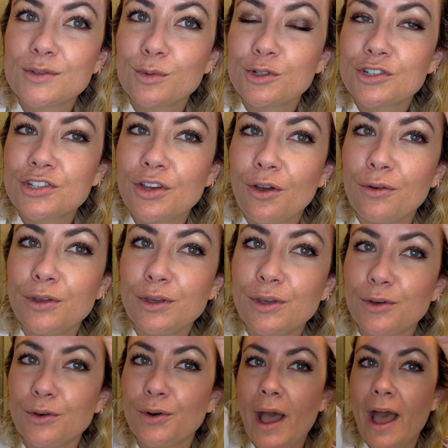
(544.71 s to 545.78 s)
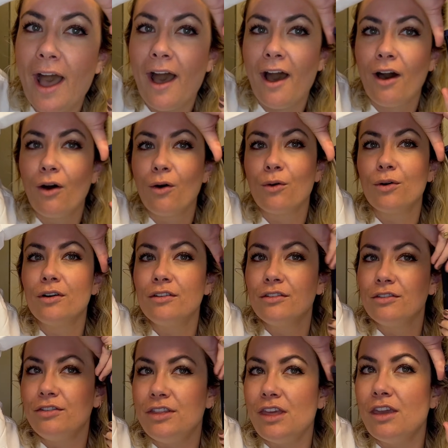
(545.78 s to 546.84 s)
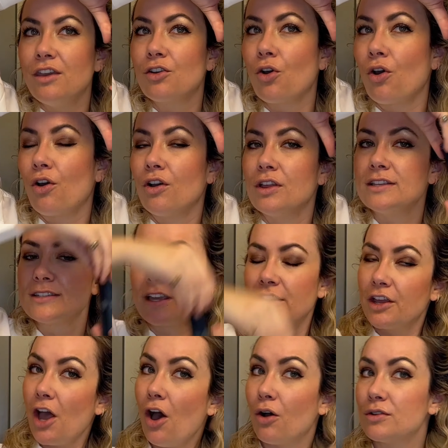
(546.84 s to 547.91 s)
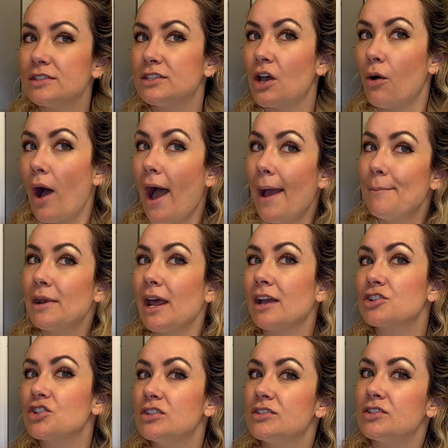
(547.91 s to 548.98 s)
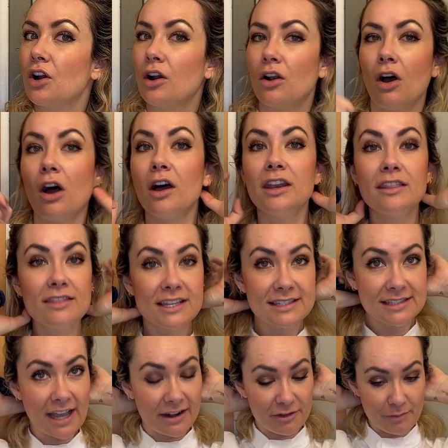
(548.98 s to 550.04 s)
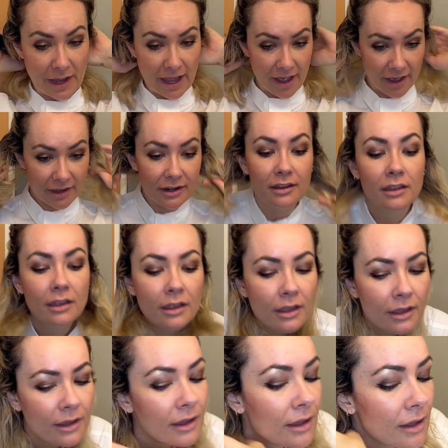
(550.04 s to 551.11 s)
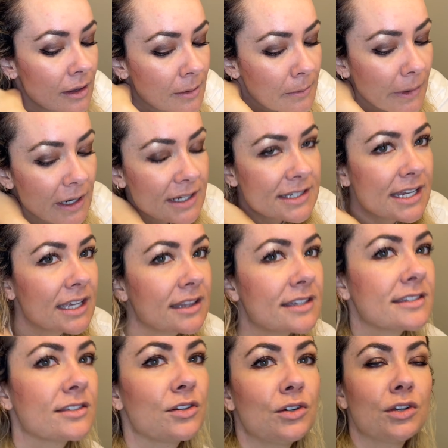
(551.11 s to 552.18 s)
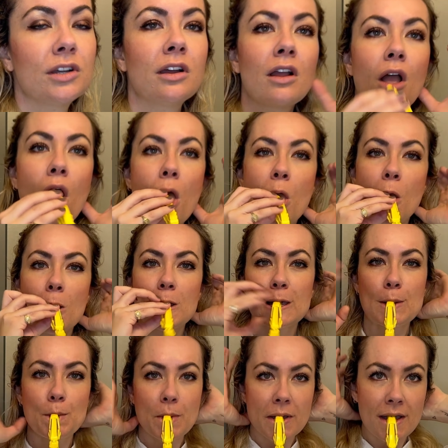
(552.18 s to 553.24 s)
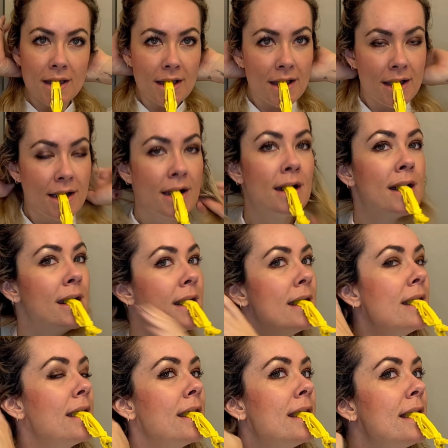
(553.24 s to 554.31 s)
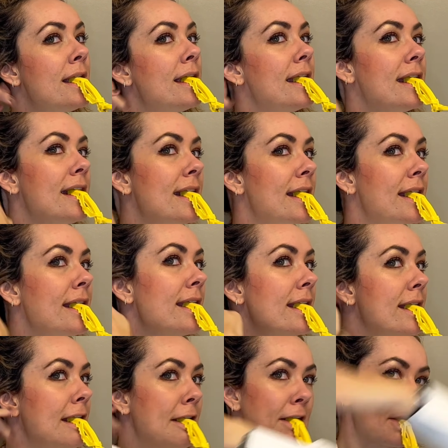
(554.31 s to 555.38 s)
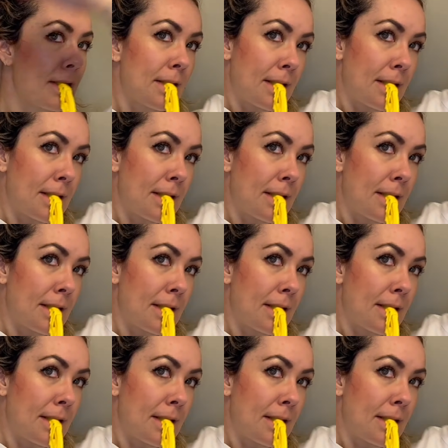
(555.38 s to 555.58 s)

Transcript: will show you how the curl is gonna go. So I'm gonna actually start on this side of my head. I'm gonna take this little clip and just